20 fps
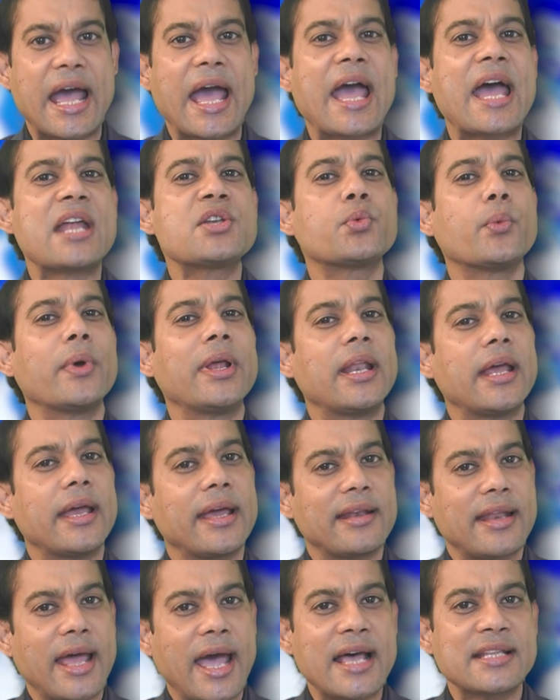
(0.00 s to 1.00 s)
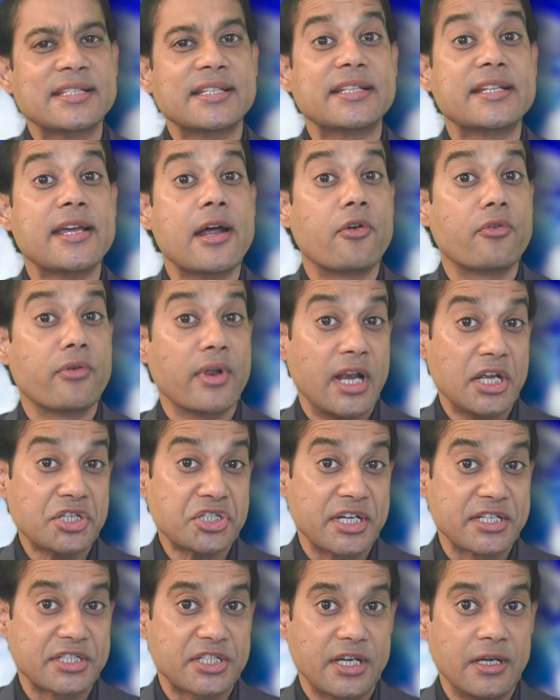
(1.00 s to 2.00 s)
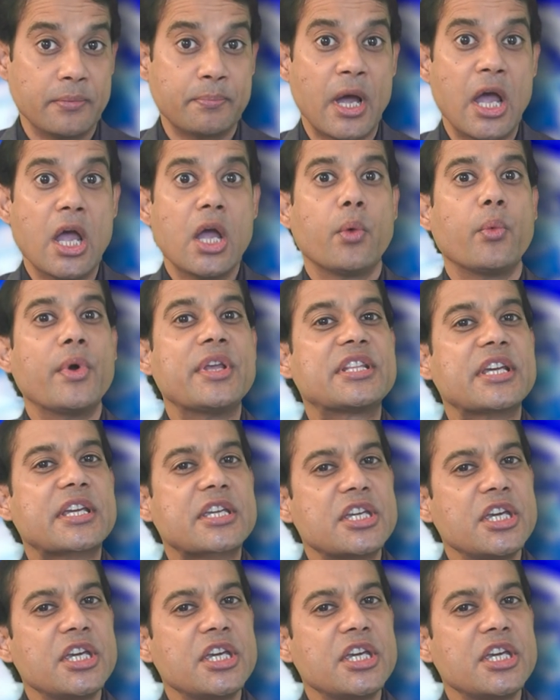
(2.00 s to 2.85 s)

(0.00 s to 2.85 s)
and will enhance their relationship with